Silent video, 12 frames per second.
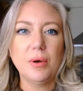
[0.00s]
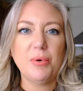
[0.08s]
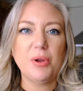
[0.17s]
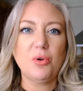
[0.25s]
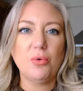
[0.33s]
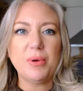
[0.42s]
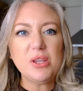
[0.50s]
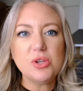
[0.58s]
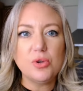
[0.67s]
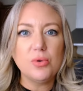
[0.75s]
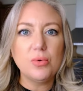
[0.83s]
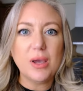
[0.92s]
But not be
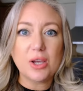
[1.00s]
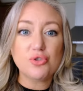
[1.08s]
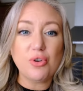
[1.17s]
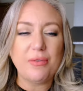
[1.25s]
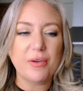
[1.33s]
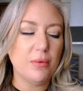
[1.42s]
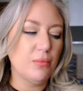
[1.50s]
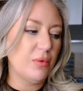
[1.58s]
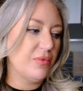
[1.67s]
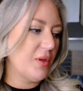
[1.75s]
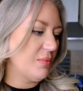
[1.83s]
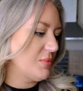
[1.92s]
too extravagant
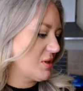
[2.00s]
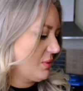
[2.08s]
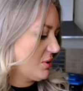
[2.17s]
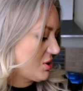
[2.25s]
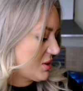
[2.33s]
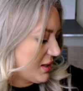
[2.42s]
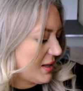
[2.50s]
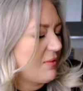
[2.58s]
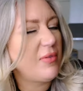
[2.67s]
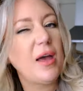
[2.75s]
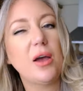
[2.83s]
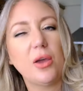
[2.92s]
with them. So we're just going to
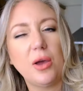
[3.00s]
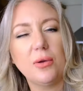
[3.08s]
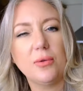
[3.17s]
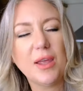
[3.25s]
give that a go.